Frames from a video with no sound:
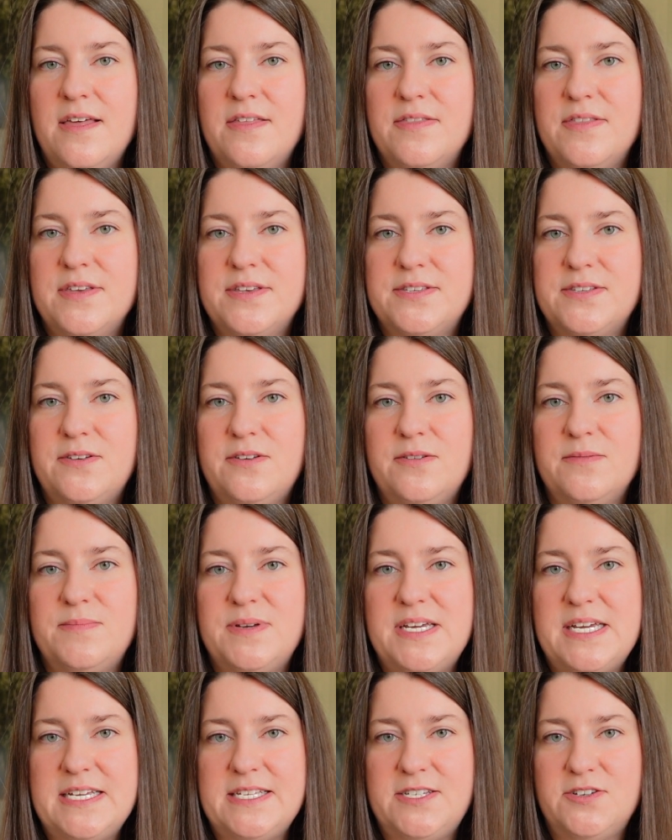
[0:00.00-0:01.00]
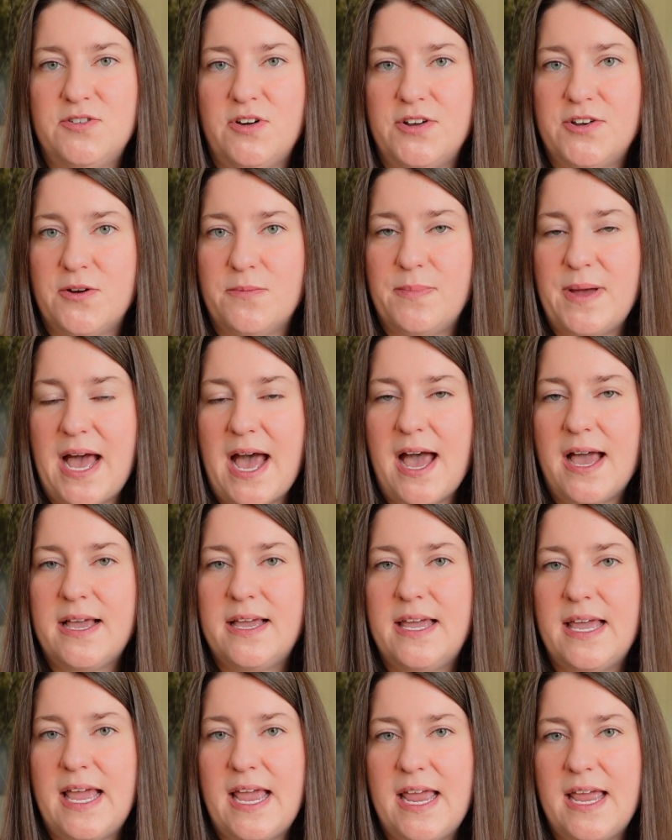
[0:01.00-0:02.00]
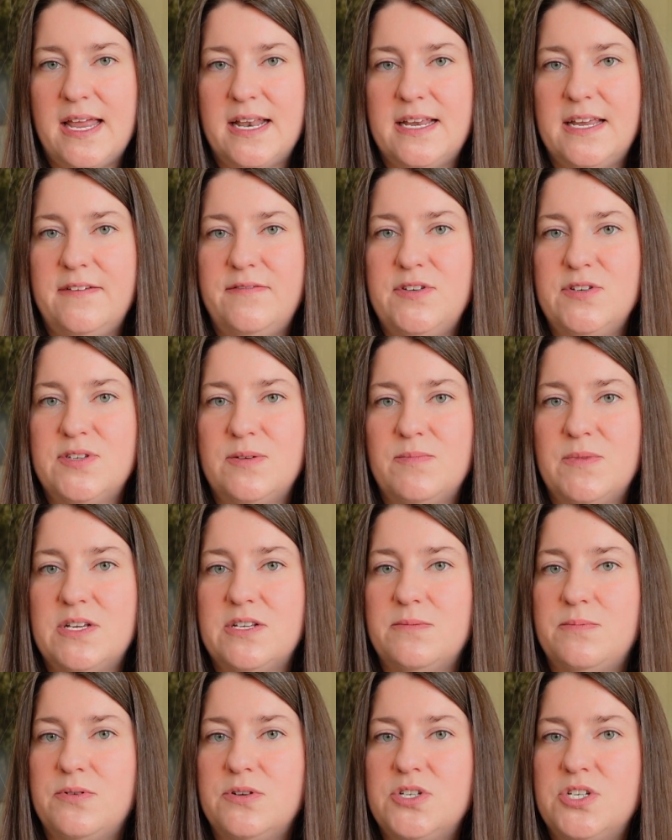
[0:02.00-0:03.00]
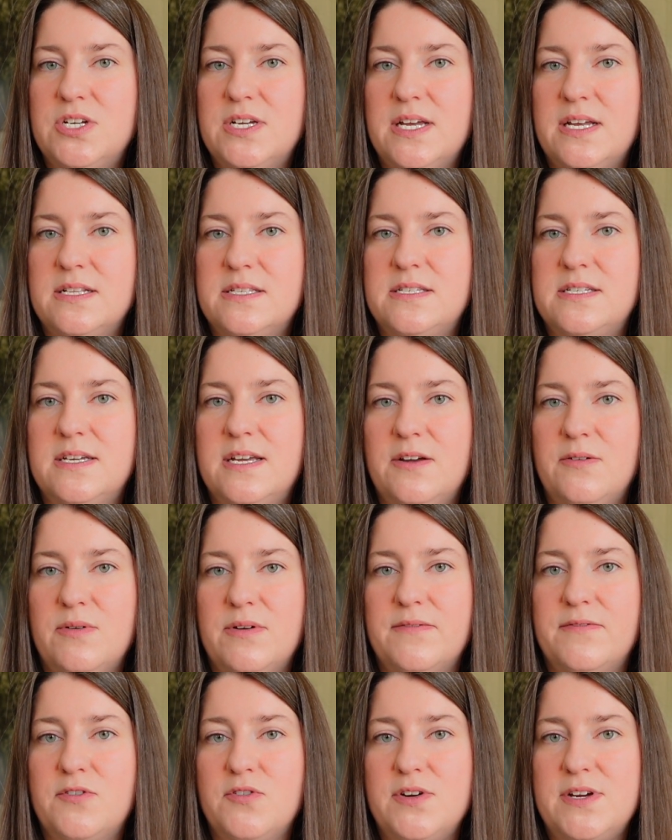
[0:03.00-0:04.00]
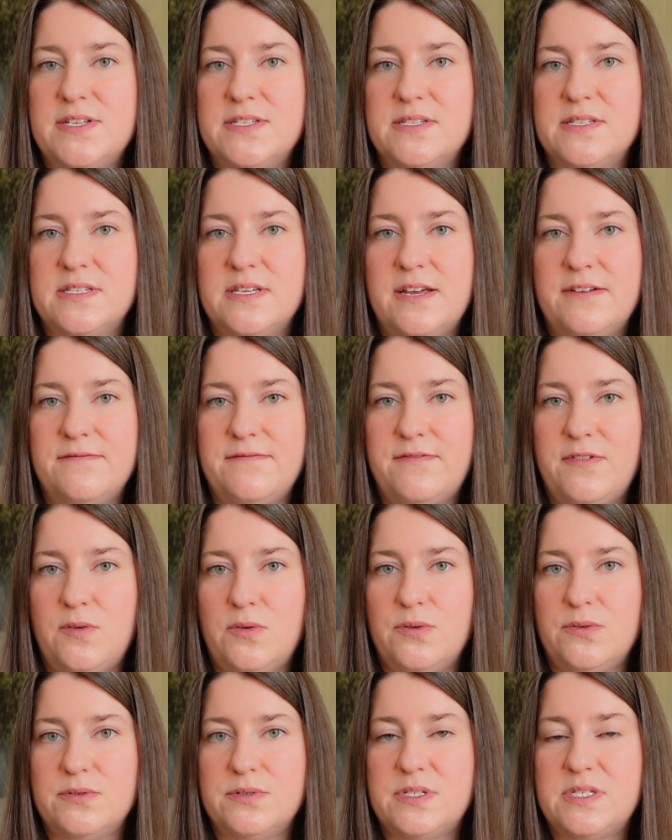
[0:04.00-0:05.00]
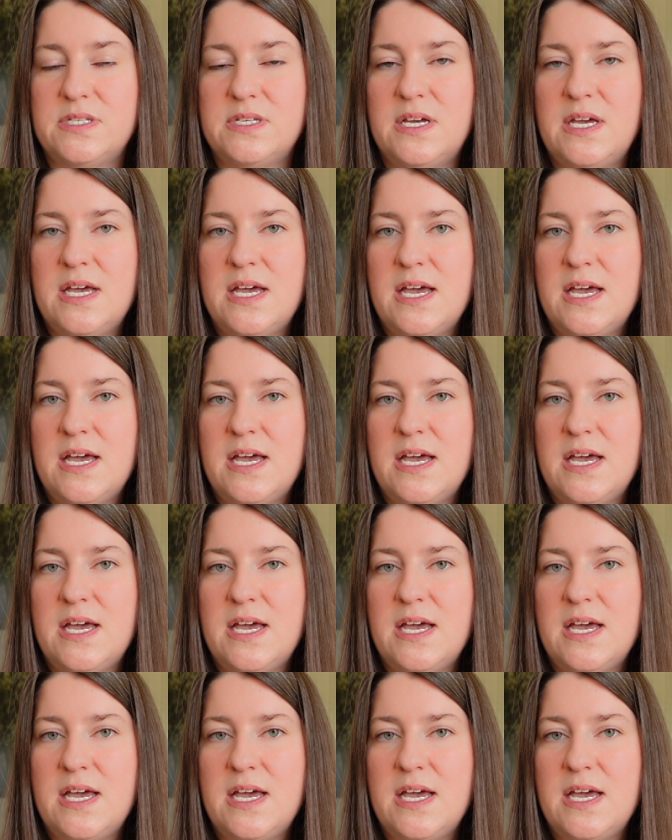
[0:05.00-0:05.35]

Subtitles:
This will be easier on your back and give you something to push against to get rid of creases and folds.